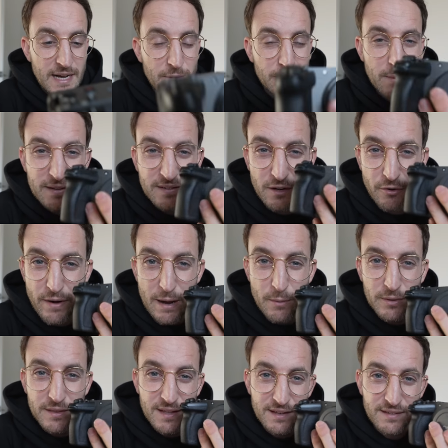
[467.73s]
I was messing around
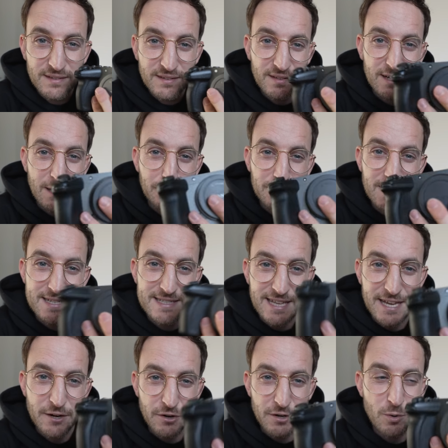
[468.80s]
with this a couple days
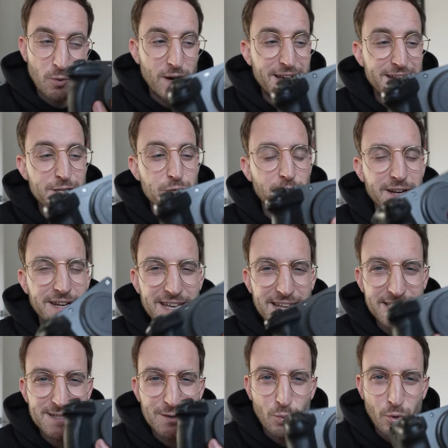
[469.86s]
later in Hawaii, trying to get
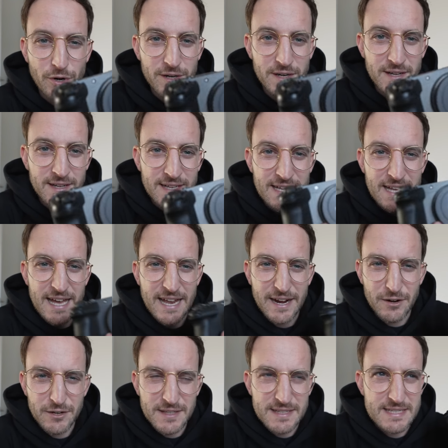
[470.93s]
it to work, and I
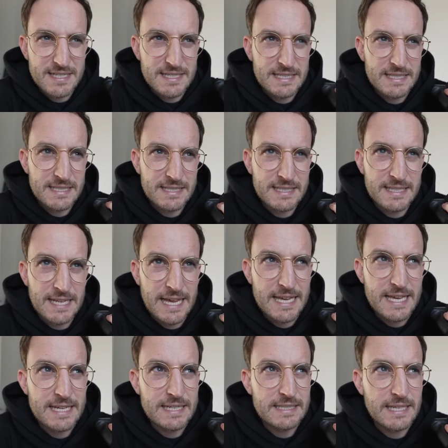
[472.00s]
heard this
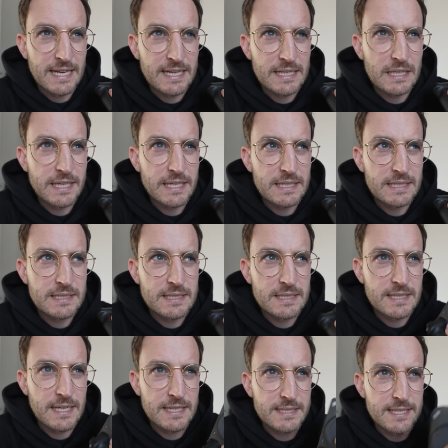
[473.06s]
tinging, tingling,
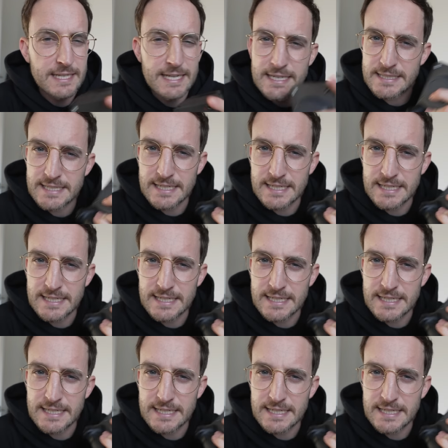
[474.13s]
ting to ting